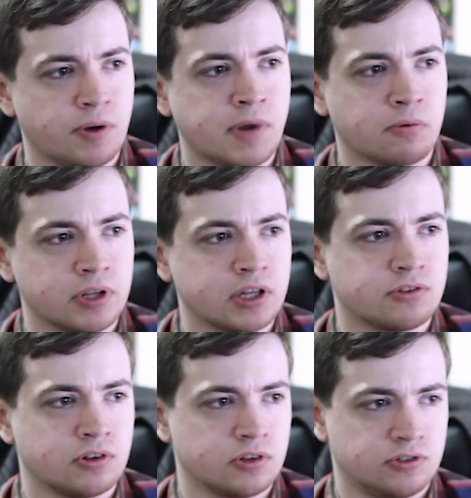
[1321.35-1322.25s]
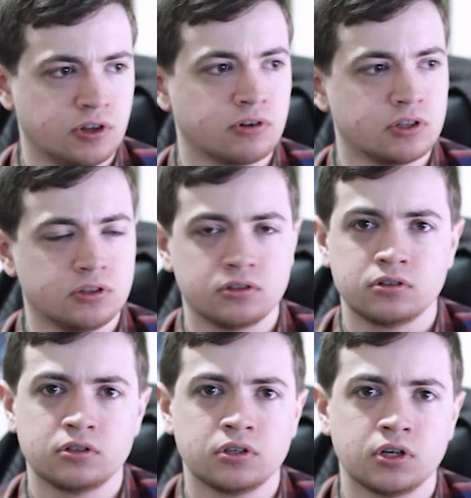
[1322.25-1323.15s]
I'm not really into the serial
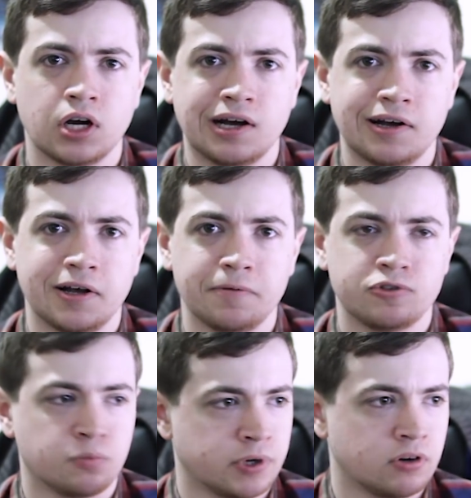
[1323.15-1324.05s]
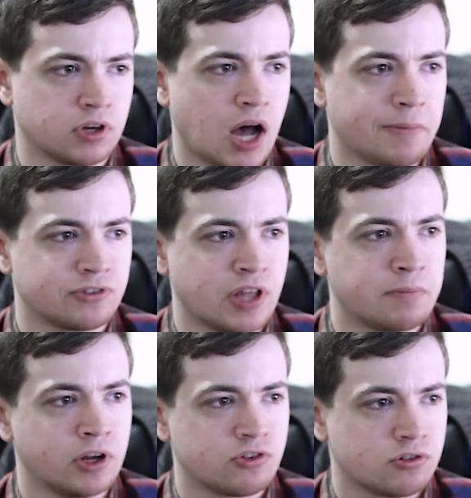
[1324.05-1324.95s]
uh, superhero comics
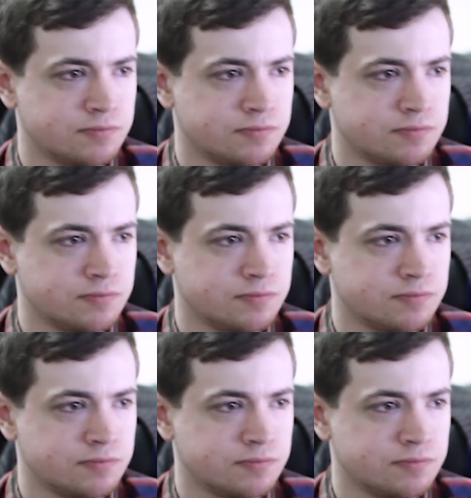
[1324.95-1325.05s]
that much.